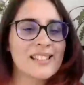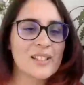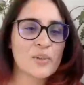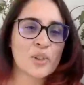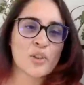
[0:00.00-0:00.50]
Yes,
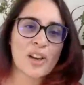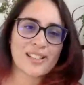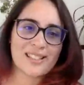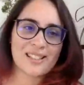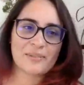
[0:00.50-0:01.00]

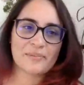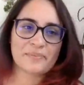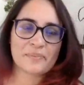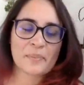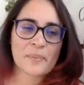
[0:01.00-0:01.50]
regret.
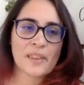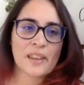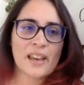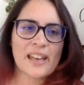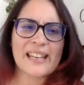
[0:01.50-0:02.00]

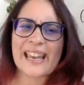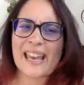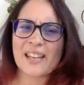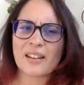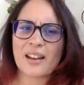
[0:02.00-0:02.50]
And
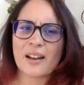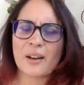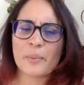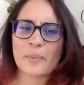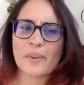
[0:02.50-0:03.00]
again,
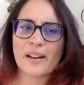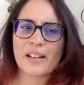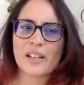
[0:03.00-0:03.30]
um,